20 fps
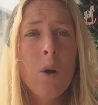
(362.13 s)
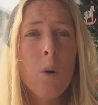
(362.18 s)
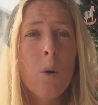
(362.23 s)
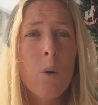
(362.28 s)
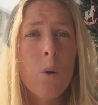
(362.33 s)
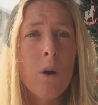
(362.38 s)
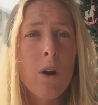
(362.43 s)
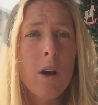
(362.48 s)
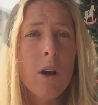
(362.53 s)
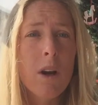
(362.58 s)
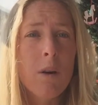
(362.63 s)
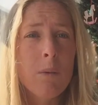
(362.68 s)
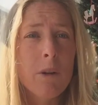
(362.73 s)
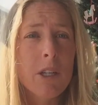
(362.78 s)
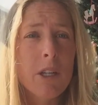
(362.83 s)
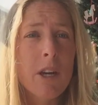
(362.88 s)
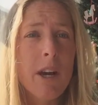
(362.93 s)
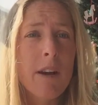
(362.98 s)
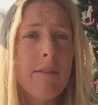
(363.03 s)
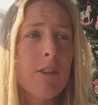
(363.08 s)
or when
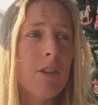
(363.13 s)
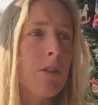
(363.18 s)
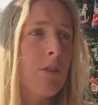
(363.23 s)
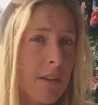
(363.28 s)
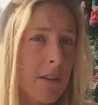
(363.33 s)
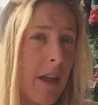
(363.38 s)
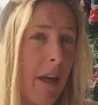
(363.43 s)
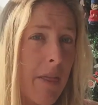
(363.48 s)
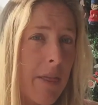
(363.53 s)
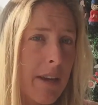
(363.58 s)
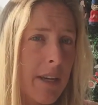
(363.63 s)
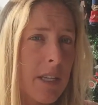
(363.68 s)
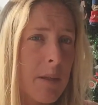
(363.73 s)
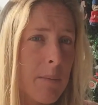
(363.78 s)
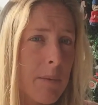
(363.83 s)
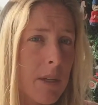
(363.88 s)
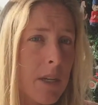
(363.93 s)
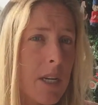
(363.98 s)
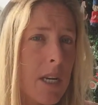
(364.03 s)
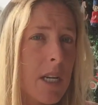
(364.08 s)
you a near death
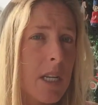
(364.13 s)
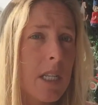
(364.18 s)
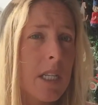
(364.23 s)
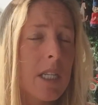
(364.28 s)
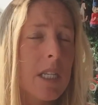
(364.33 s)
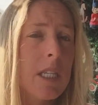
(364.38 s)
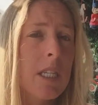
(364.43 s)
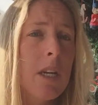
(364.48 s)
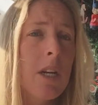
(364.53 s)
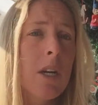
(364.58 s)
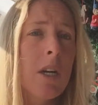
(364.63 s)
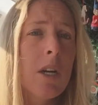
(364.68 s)
experience,